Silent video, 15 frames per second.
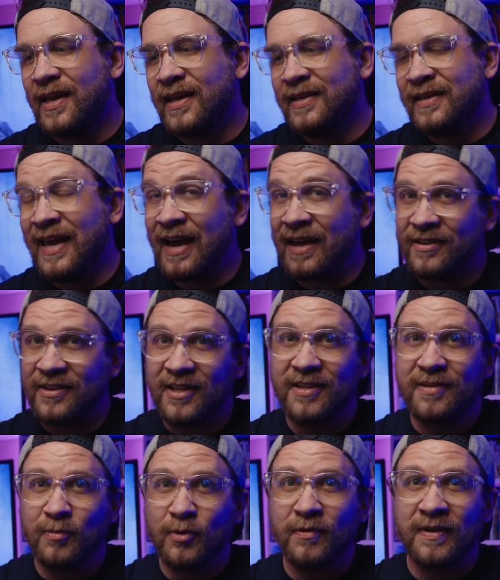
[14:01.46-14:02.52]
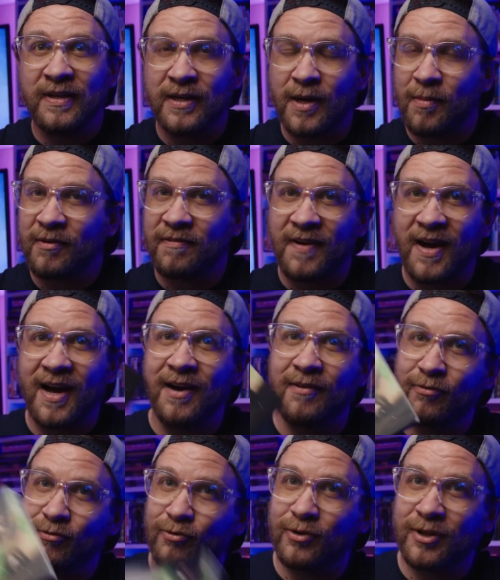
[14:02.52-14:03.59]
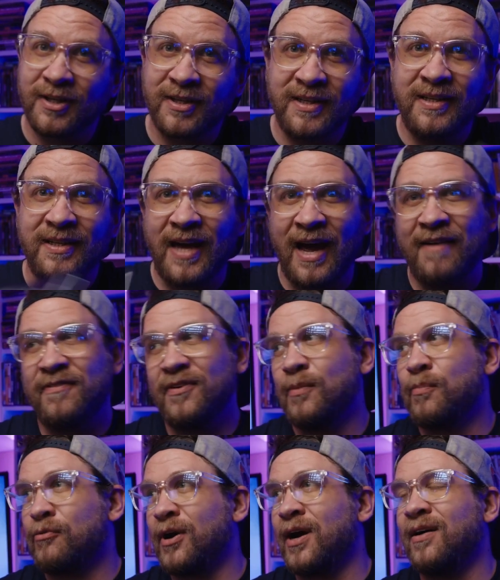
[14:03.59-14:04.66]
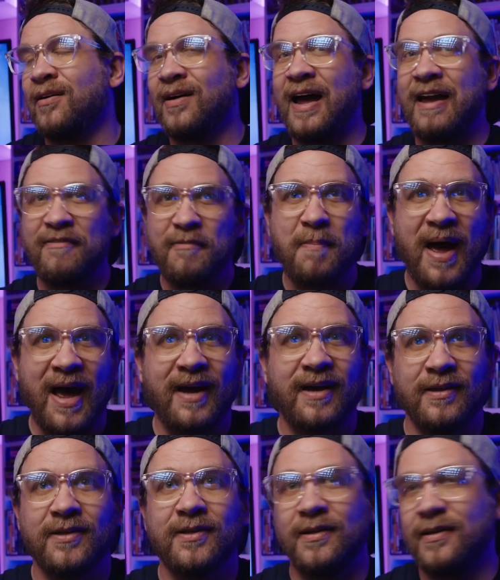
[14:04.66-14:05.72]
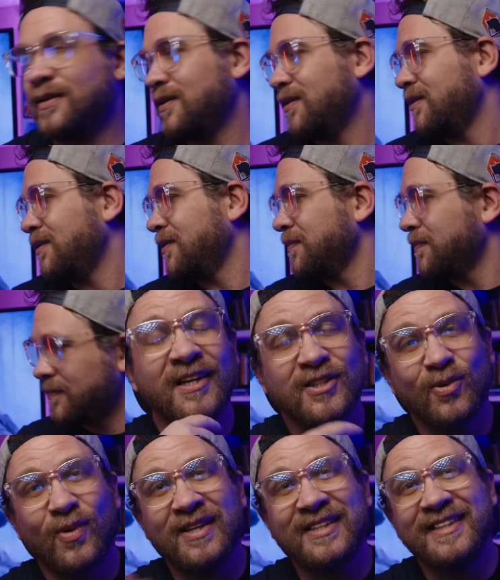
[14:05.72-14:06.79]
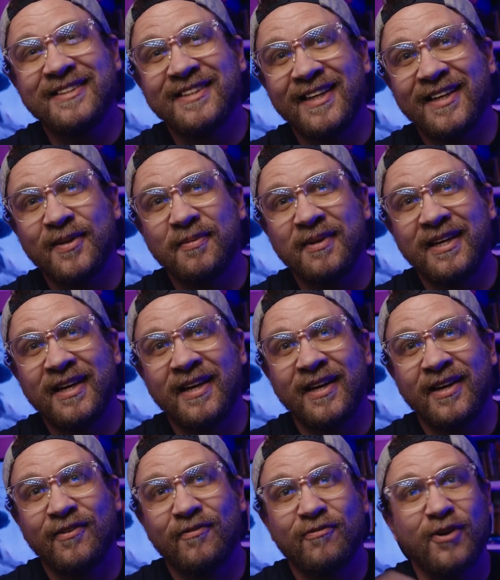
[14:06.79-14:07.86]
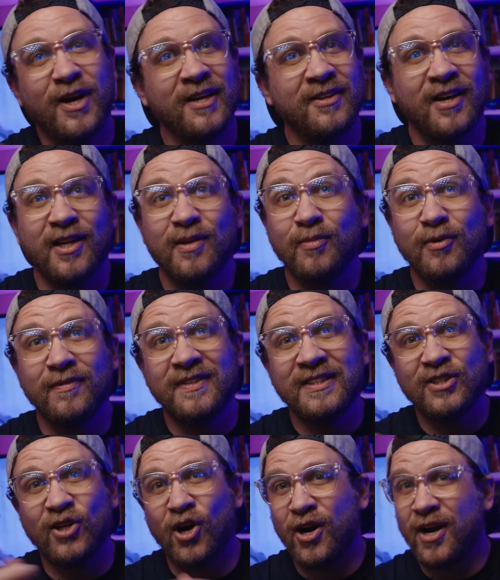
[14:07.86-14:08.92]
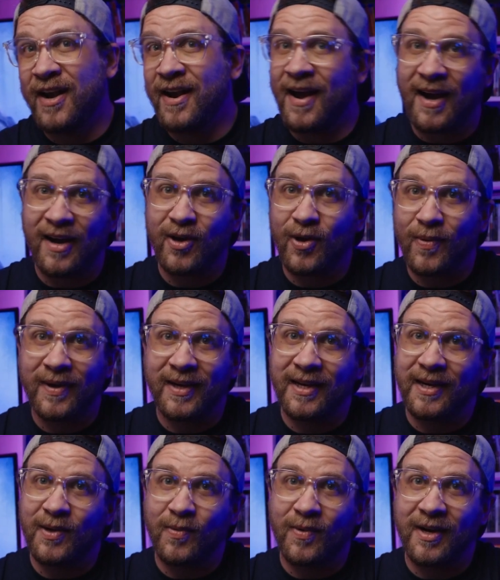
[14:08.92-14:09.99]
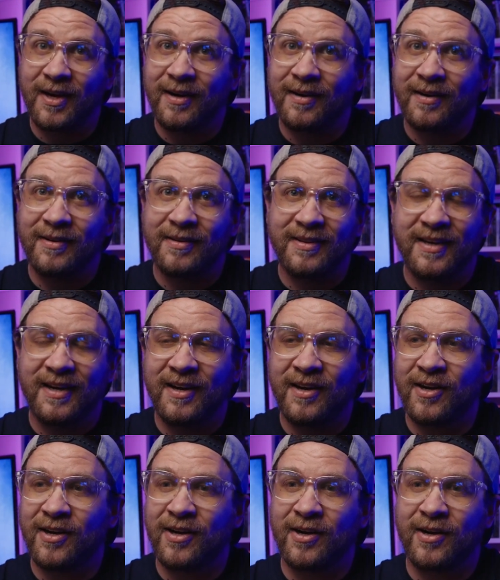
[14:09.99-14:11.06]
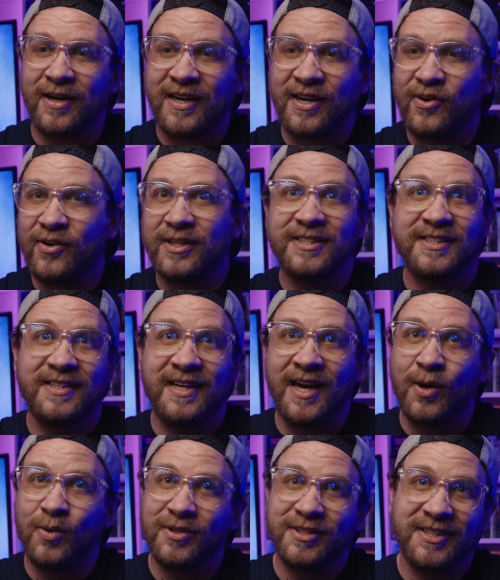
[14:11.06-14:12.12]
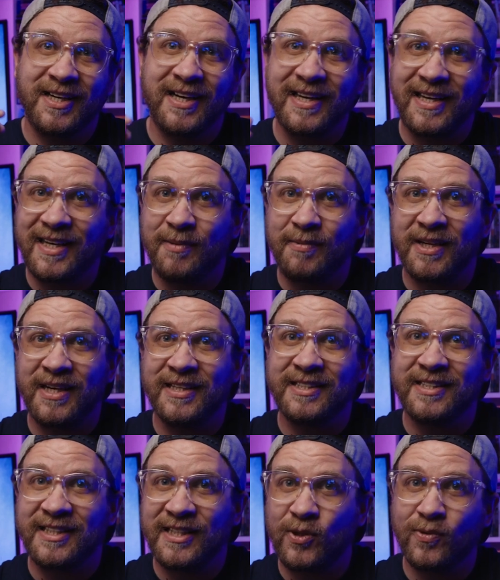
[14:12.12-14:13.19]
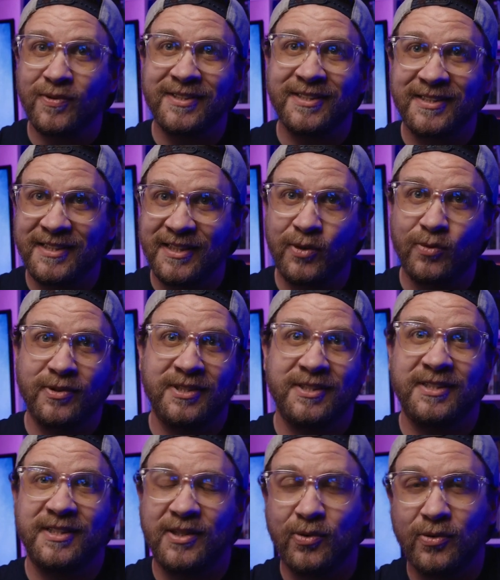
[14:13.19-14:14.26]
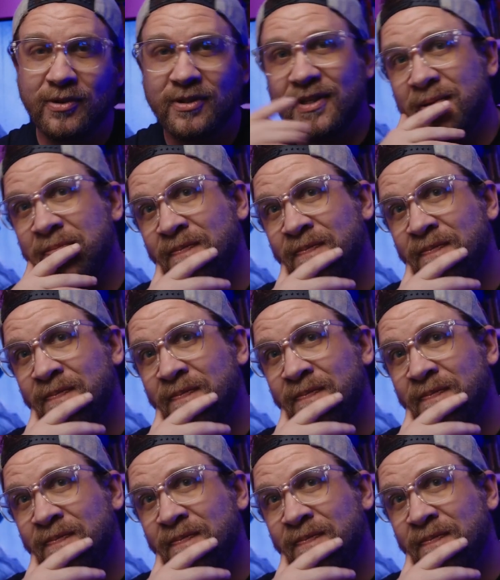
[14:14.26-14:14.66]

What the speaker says: yeah, this movie, number 5, really, I feel, brought life back into this. So as I said at the beginning, franchise movies are not going anywhere. They're here to stay. We're just going to keep getting sequels and sequels and sequels.